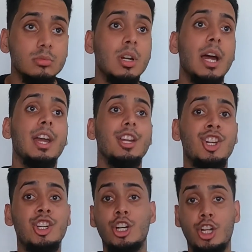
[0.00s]

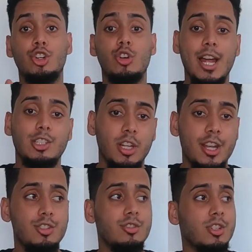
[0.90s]
right?
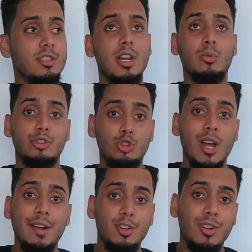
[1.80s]
Congratulations, because I was
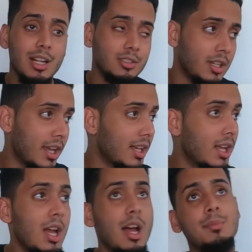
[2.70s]
driving around
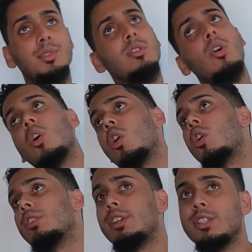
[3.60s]
today, seeing
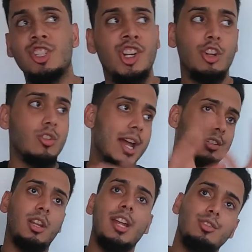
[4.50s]
all these
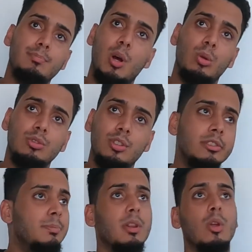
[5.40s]
congratulation
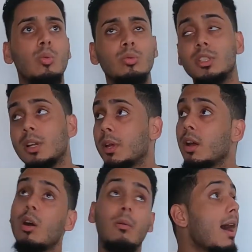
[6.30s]
posters, balloons, and I'm like,
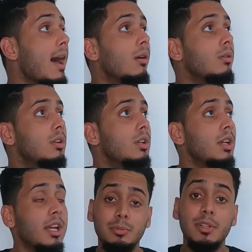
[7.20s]
oh wow.
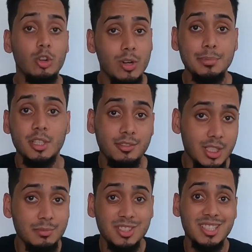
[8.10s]
It's been a crap ton of
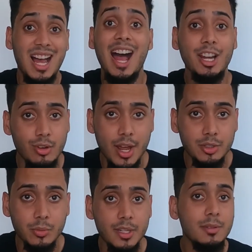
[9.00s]
time since I
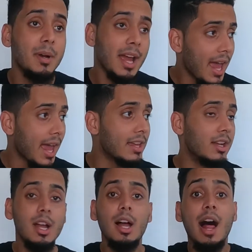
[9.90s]
graduated, but hey,
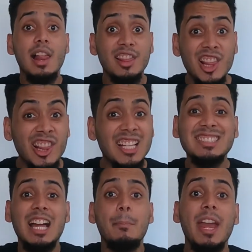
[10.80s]

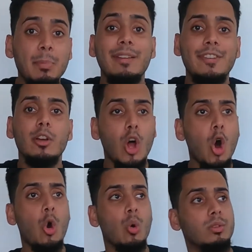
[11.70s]
let's not make me feel
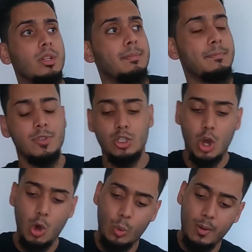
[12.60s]
old.
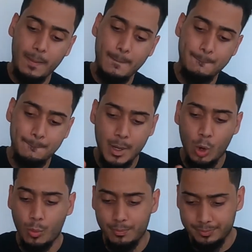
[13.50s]
So,
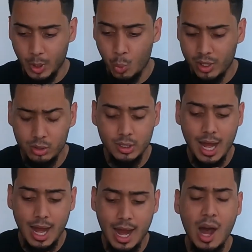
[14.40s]
boom. What
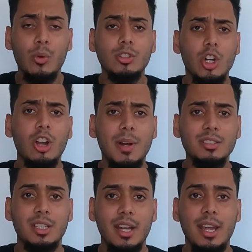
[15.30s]
I want to talk
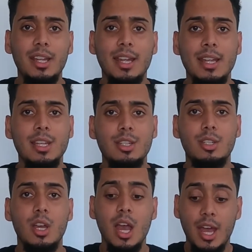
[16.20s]
about today
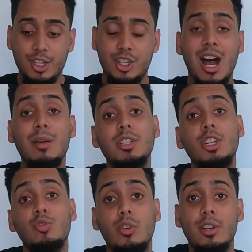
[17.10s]
is jobs and
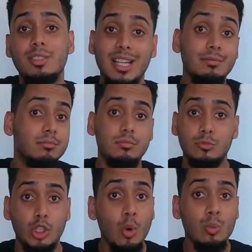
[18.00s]
careers
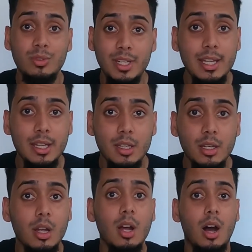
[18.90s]
that don't
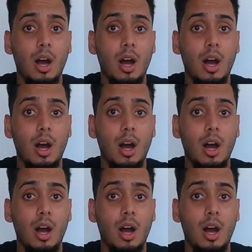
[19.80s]
need